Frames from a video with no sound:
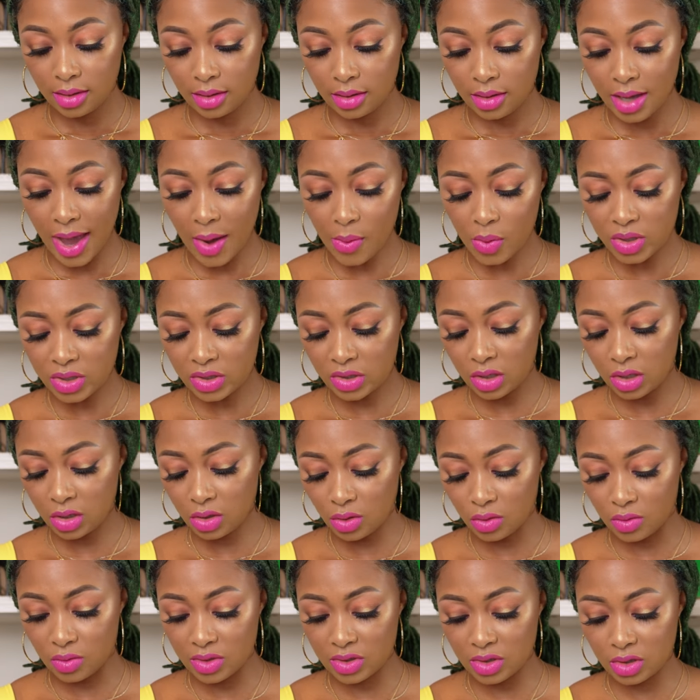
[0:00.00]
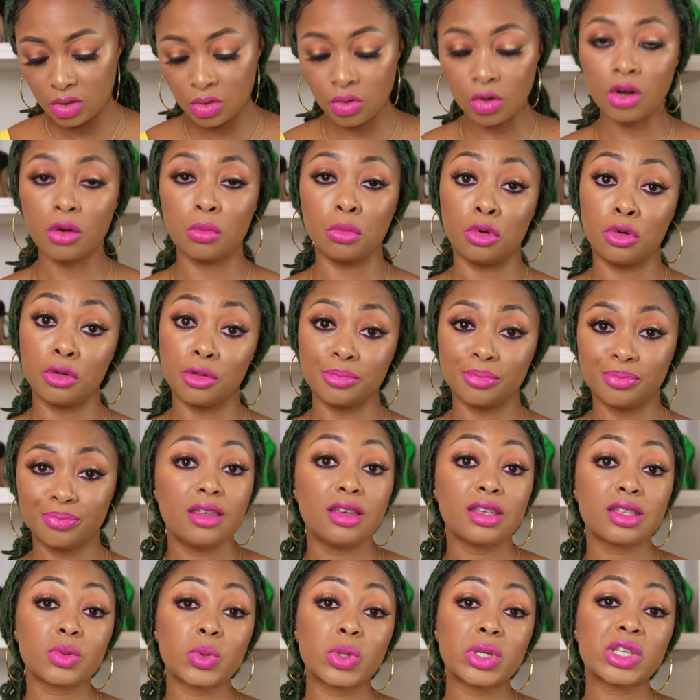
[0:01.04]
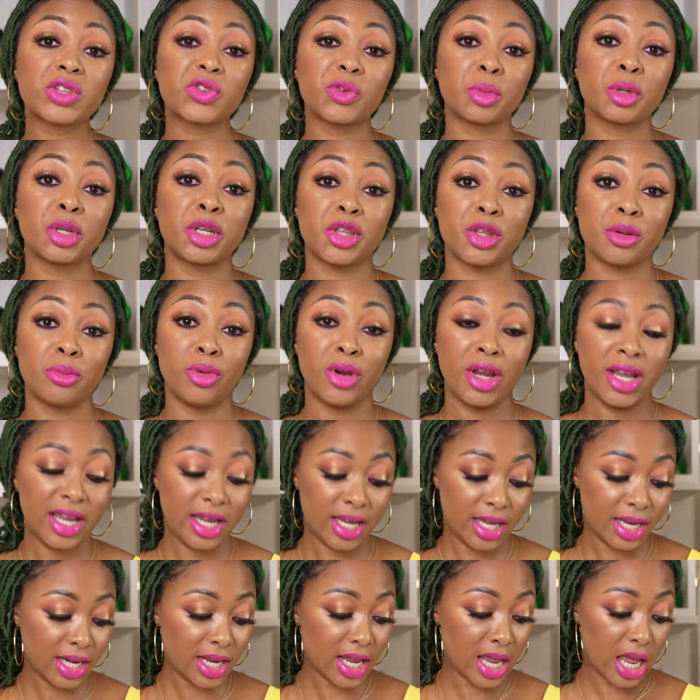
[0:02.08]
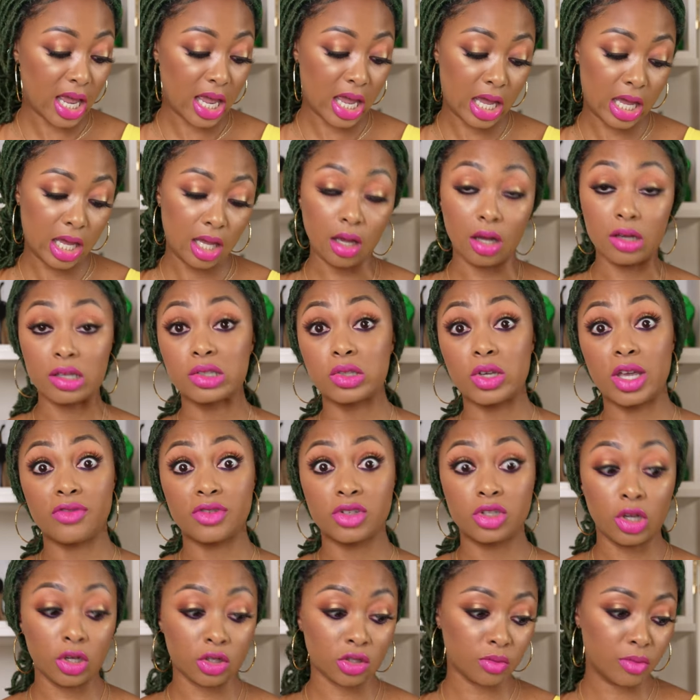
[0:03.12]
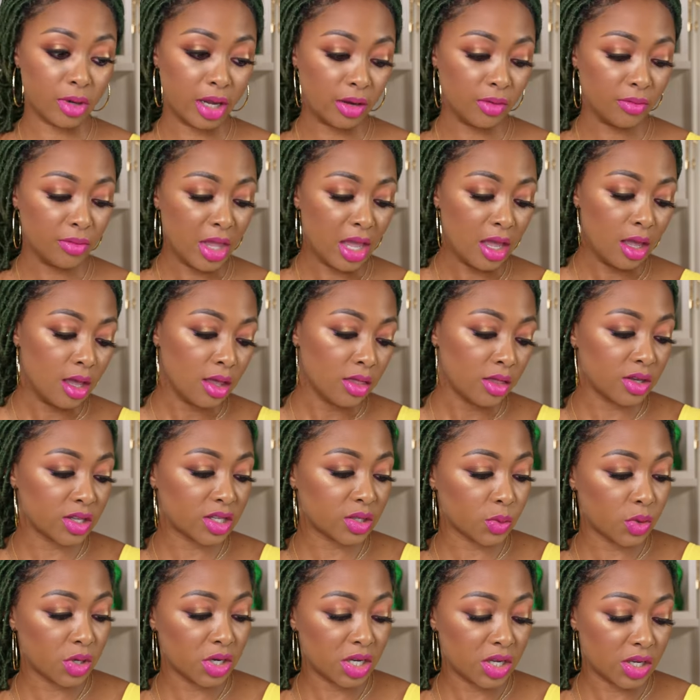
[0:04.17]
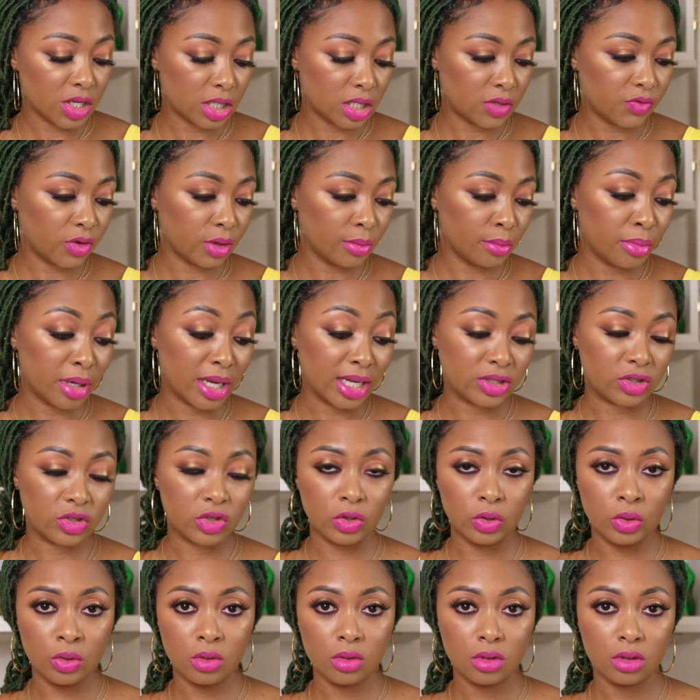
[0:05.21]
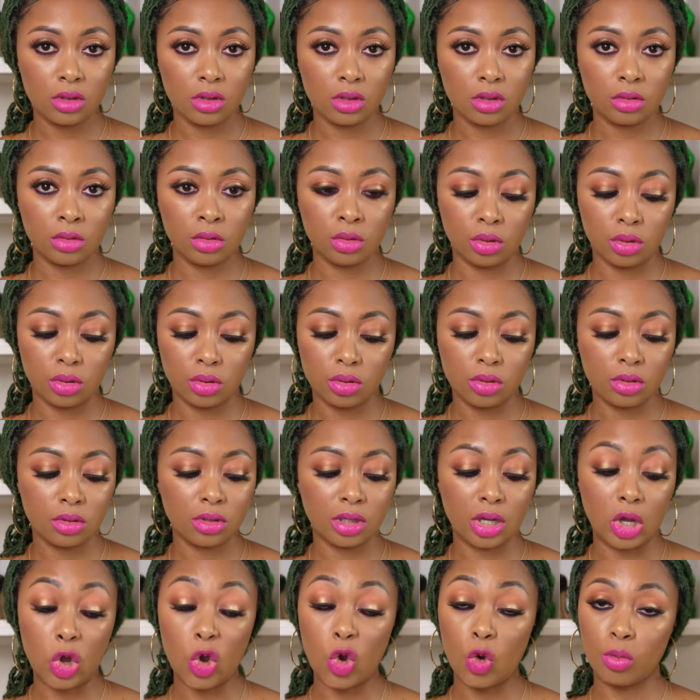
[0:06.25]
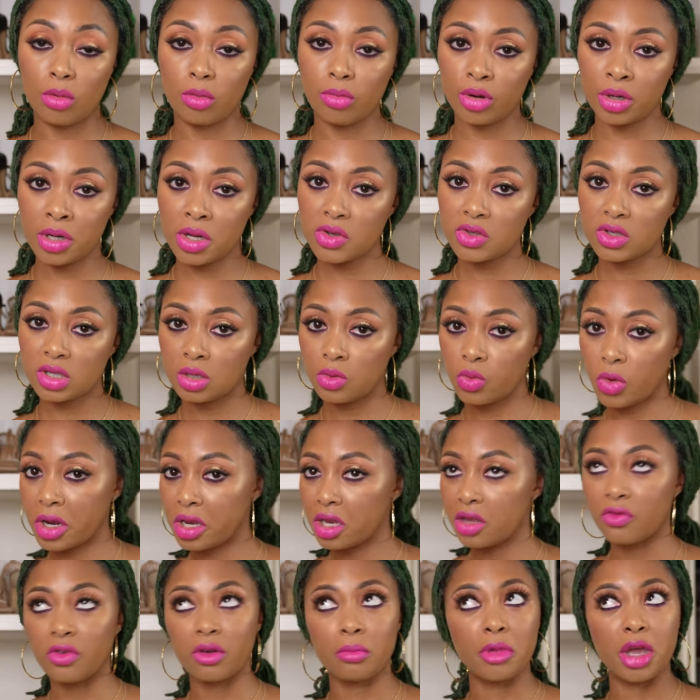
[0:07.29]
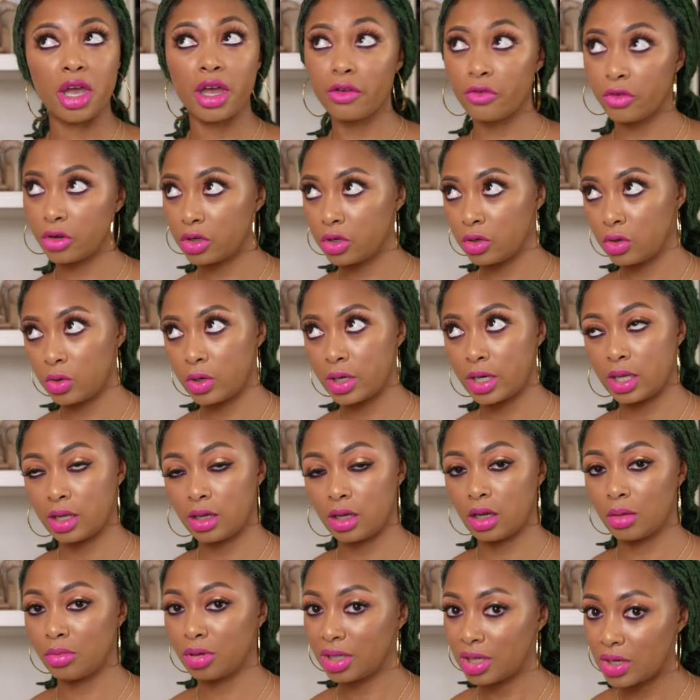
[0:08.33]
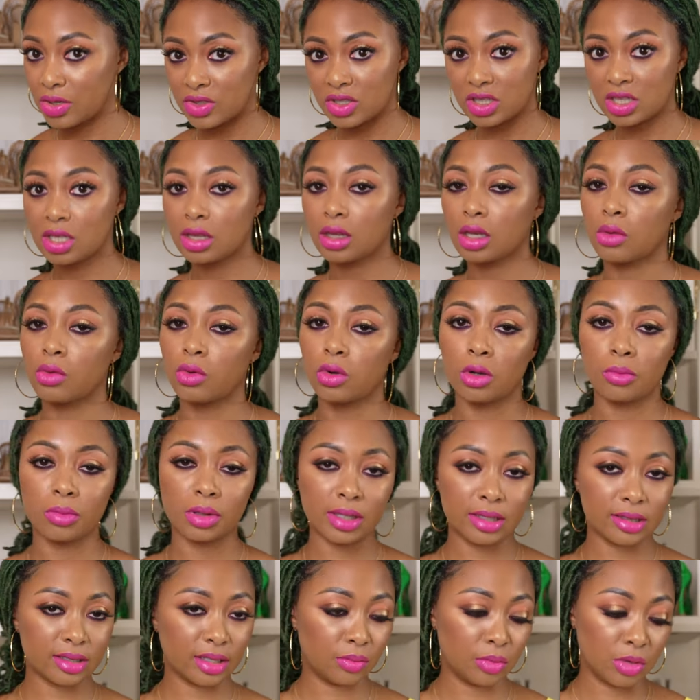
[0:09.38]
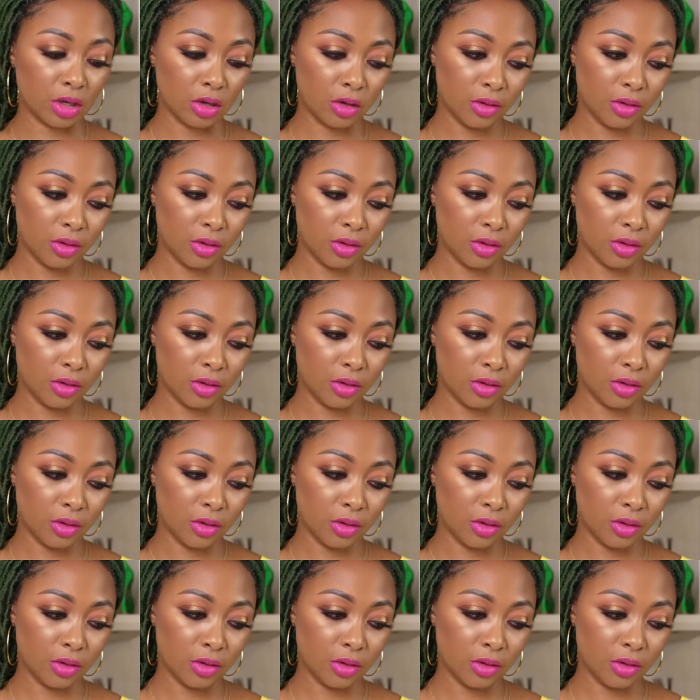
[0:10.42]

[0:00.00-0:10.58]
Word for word: That was cute. It's adorable. This one is from another brand and also haven't talked about. This one is from Patou. Ooh, I hope I'm pronouncing it right. If I'm ever doing, if I pronounce anything wrong, please let me